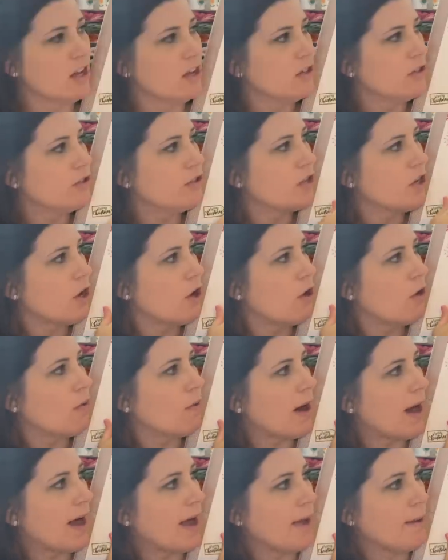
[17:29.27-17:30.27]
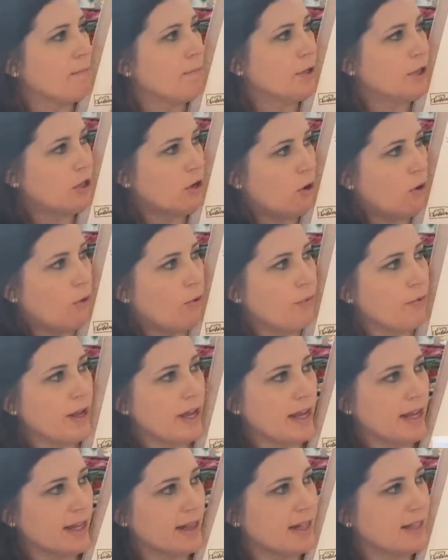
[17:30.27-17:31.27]
So I put the whole
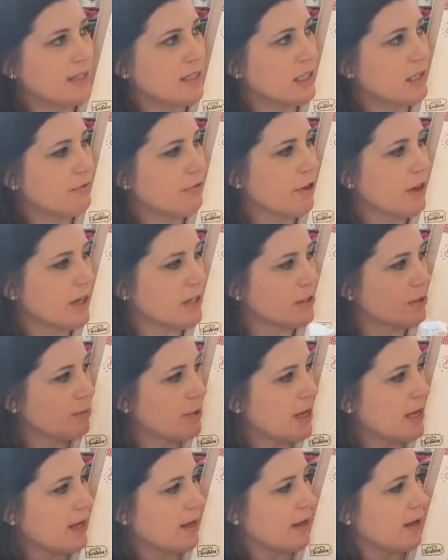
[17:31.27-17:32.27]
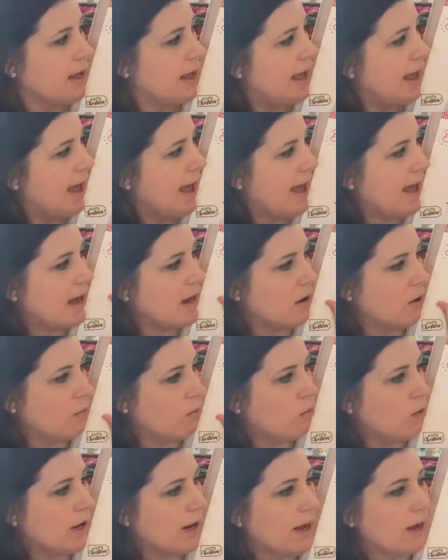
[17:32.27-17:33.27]
week and this is for this week. And
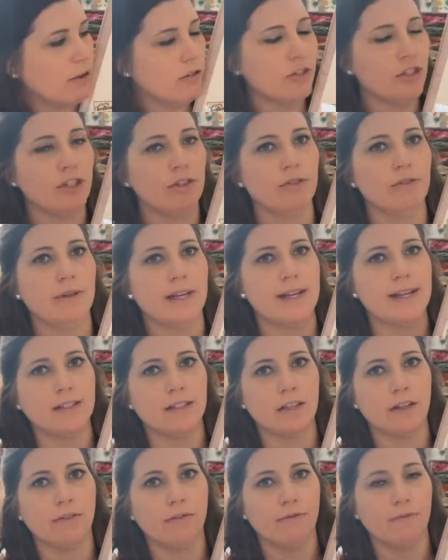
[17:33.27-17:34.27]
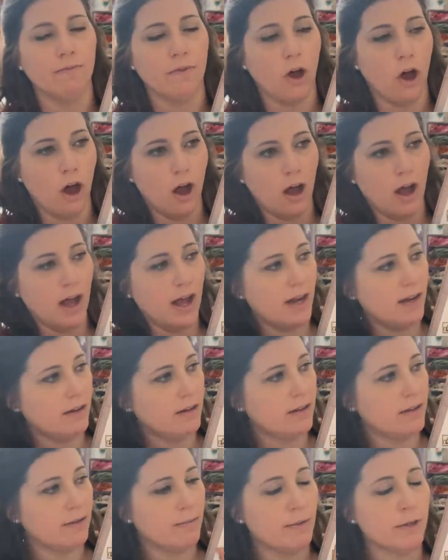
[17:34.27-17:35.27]
what I'll do is
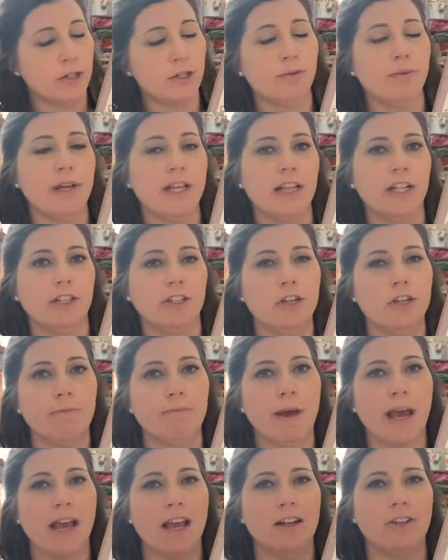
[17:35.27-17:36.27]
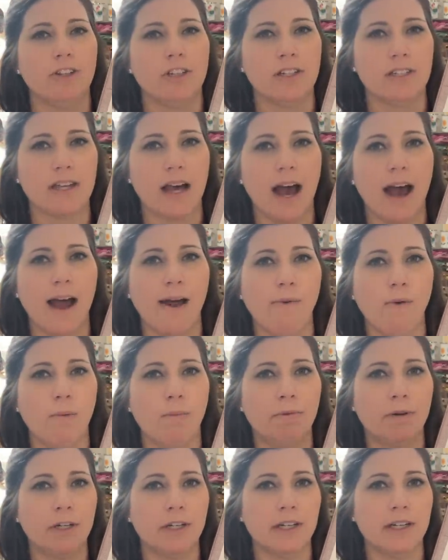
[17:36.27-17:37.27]
on between the two pages, I will
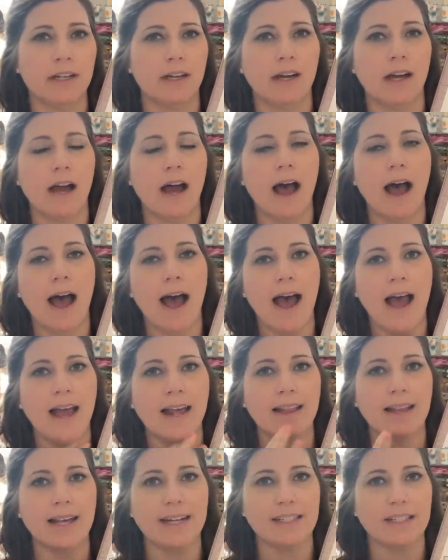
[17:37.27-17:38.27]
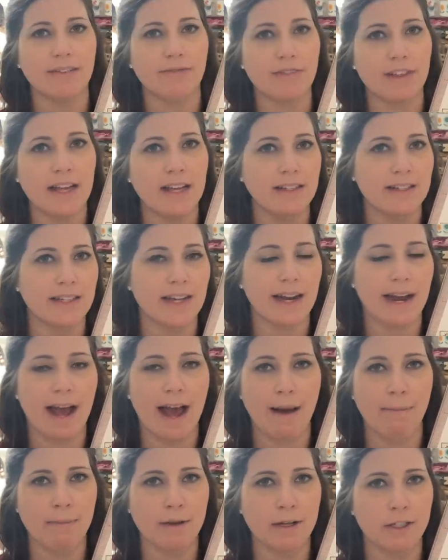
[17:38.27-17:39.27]
put highlights of things that
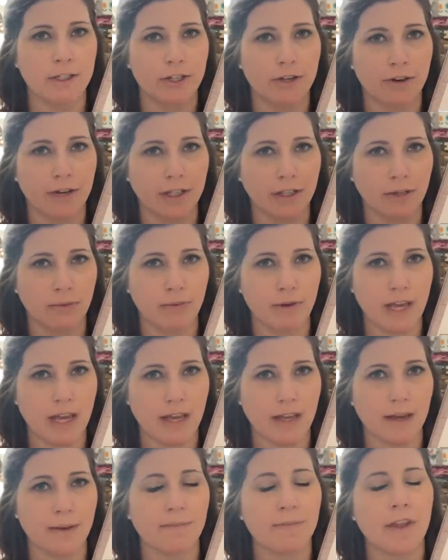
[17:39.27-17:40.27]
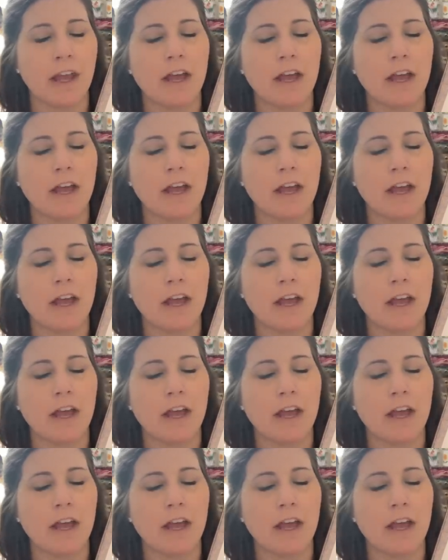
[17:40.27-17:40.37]
happened during the week.